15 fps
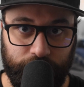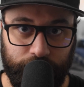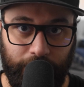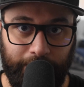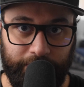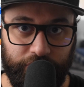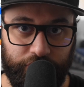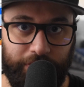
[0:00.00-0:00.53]
and
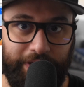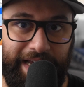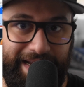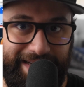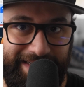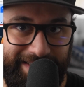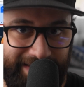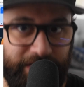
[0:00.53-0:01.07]
Giuliani
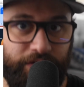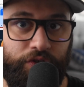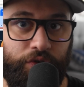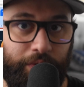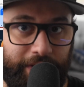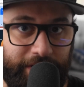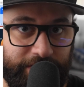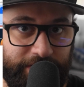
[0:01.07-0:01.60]
did do
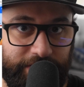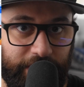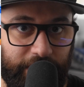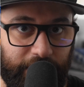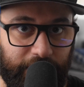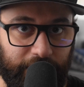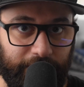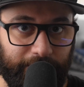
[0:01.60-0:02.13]
this,
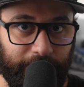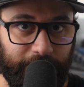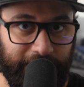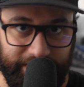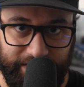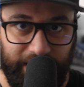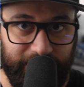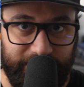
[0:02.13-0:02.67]
that's not
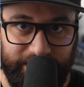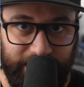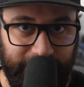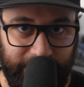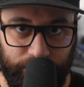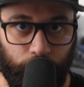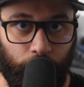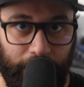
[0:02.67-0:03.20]
to say that's
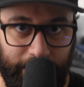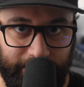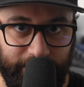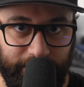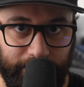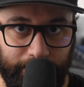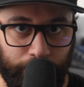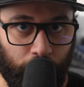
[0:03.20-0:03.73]
right,
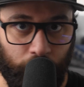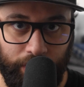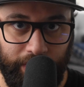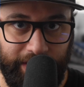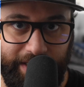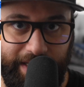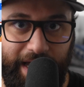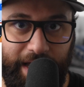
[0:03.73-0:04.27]
morally,
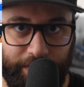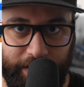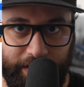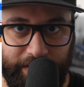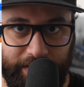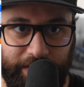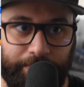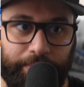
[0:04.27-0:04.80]
ethically,
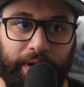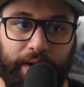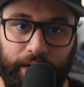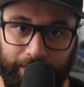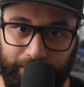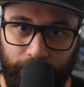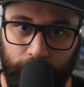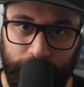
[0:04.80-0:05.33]
but
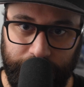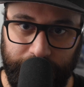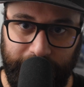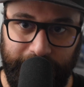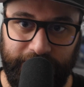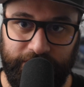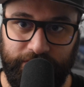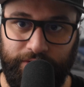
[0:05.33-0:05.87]
unfortunately, this is
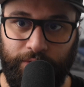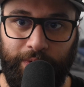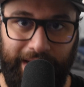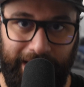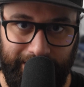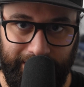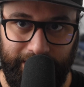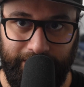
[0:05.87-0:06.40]
the reality
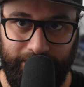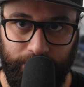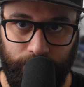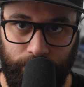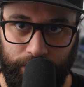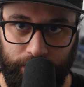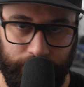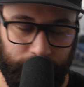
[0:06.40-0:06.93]
of the world,
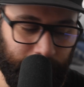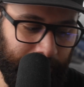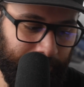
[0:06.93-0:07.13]
right?